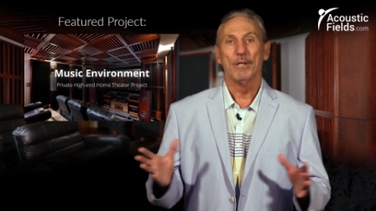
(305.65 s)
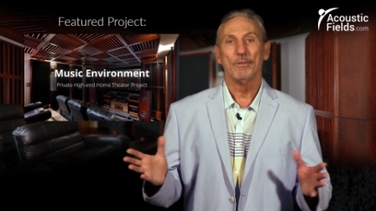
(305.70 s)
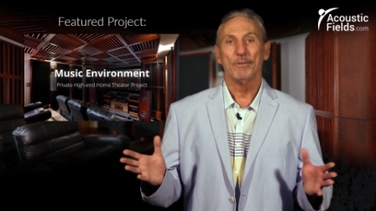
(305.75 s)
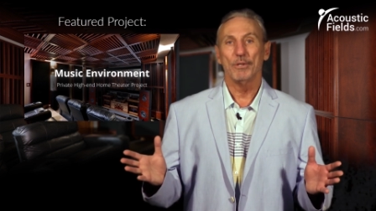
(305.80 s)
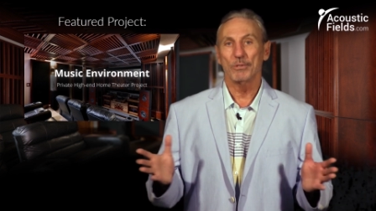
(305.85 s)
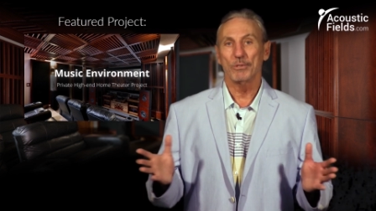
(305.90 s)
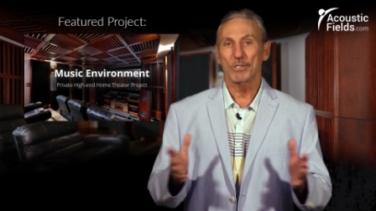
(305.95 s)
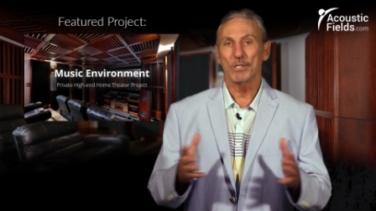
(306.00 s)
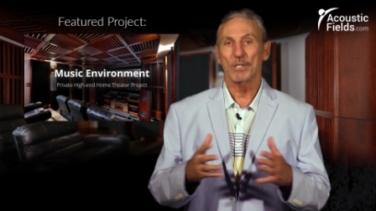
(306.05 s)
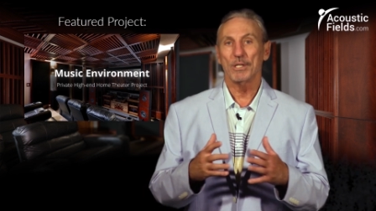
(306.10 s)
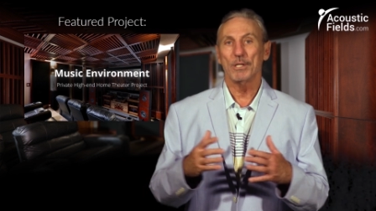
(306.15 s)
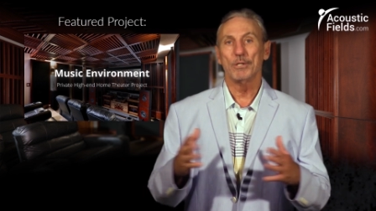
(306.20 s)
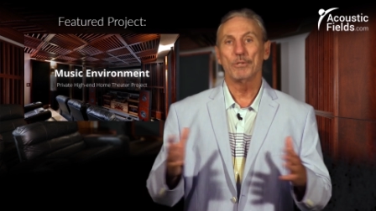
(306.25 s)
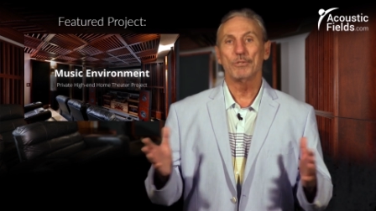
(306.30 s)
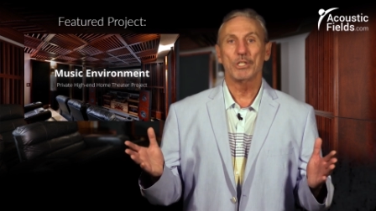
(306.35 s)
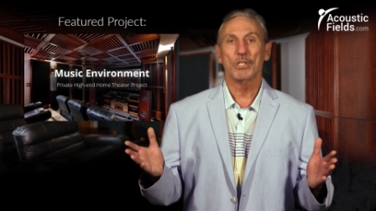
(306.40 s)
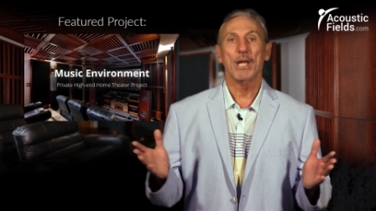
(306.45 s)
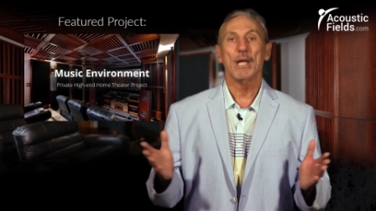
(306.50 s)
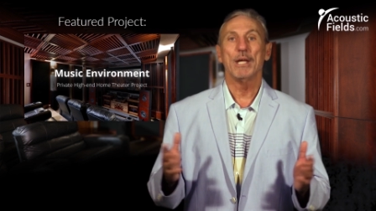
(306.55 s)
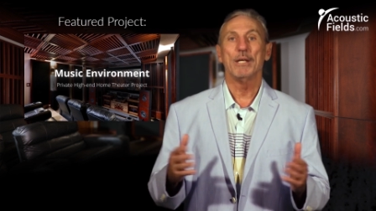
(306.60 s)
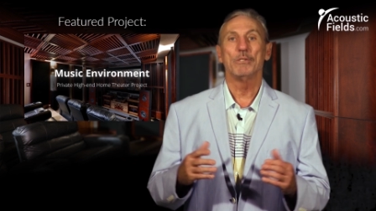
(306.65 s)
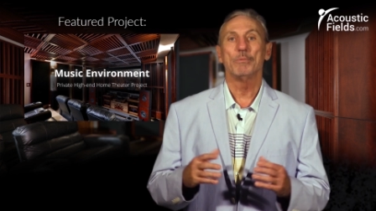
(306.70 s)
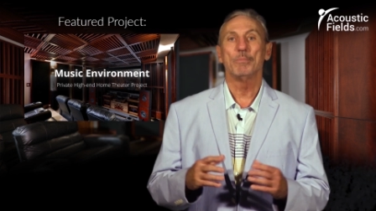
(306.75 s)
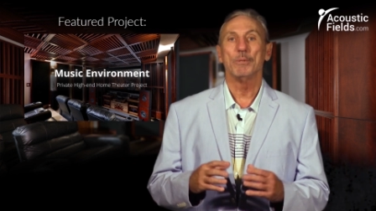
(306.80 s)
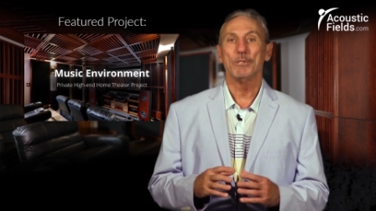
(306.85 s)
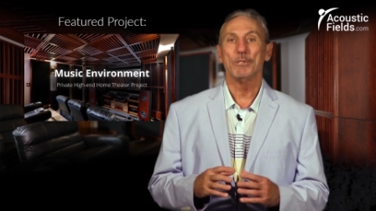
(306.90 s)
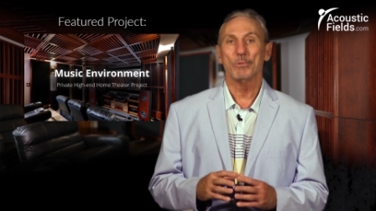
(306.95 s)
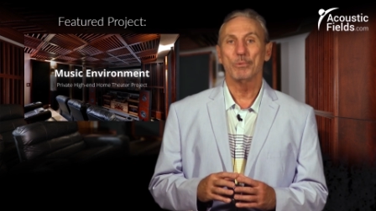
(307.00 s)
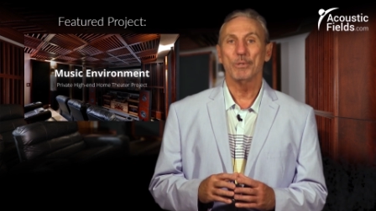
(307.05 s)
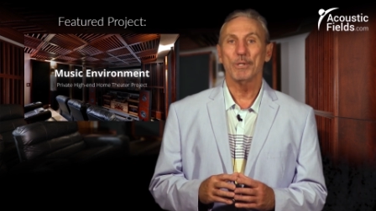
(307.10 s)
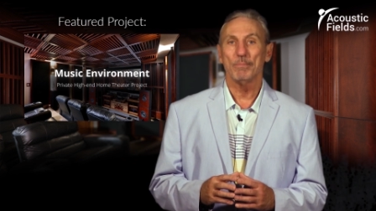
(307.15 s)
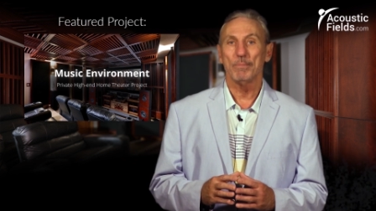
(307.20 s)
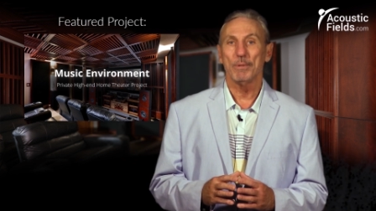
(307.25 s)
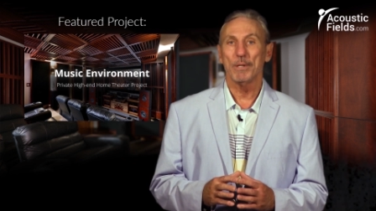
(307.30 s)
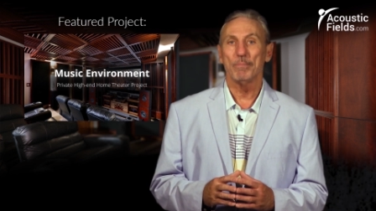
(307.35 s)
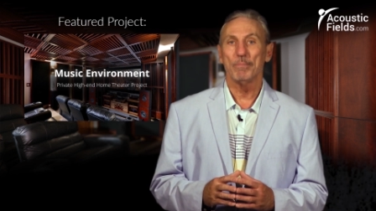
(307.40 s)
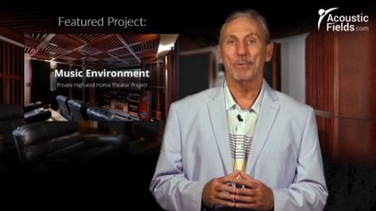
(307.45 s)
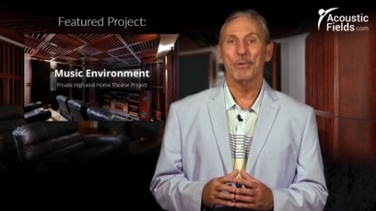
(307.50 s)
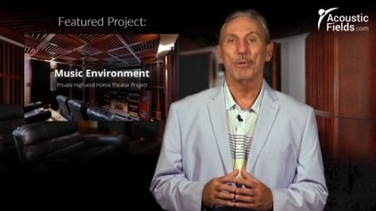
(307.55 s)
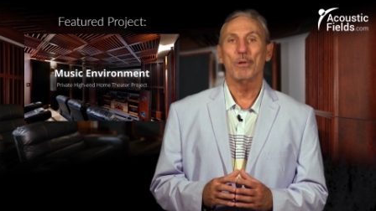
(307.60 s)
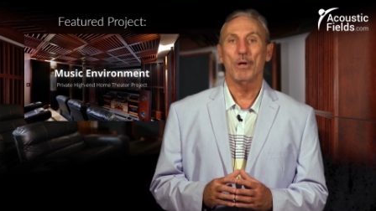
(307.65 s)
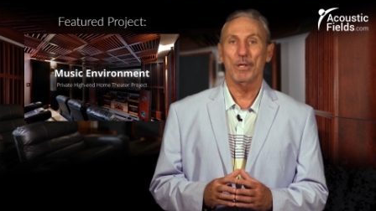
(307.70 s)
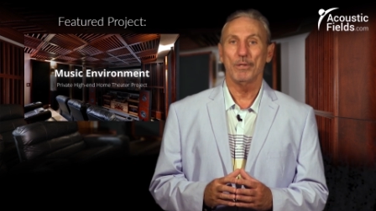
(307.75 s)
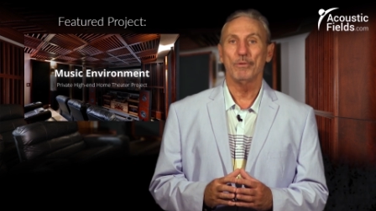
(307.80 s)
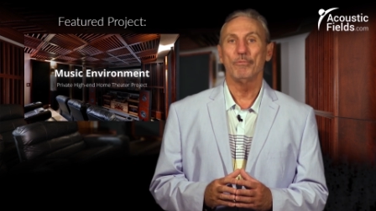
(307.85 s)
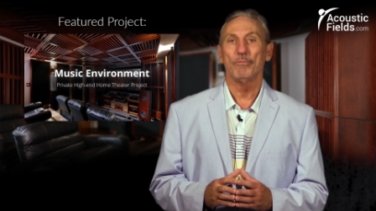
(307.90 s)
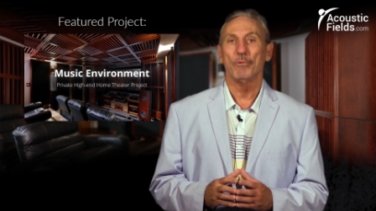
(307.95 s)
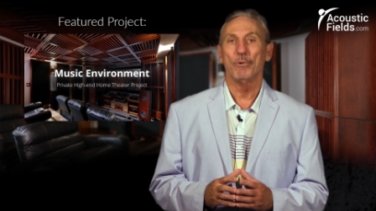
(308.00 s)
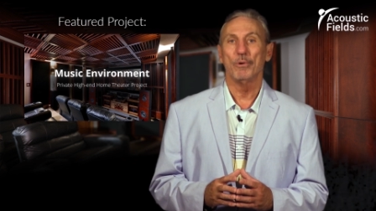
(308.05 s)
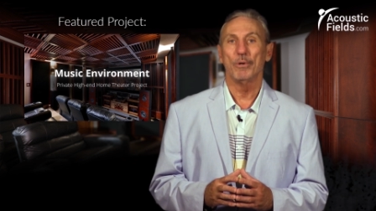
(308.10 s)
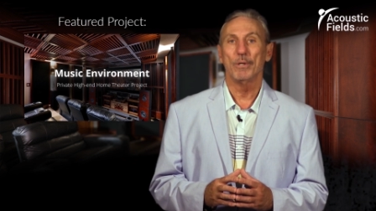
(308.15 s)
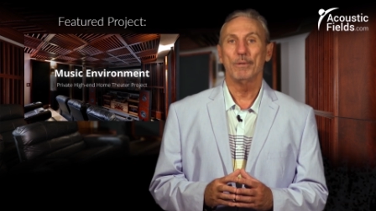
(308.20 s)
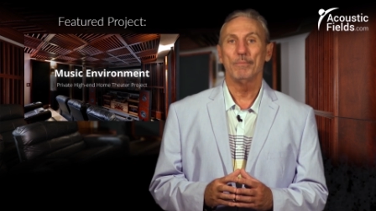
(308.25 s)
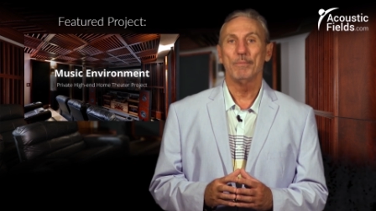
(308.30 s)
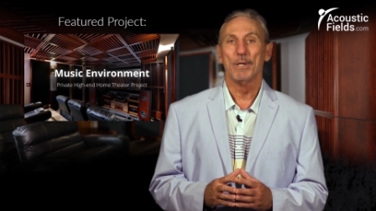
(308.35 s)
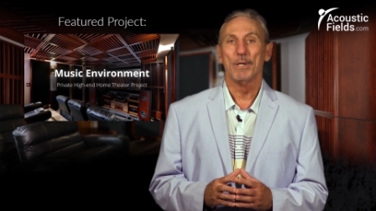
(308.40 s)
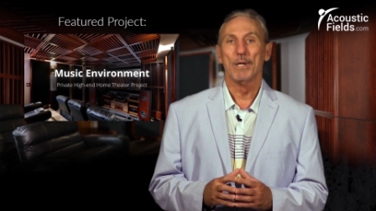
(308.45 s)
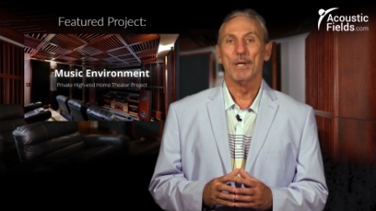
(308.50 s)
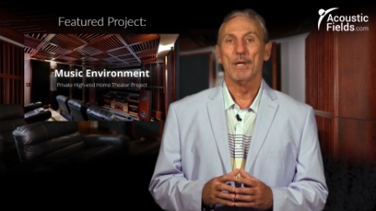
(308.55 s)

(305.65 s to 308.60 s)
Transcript: There's an interchange between people on the forum,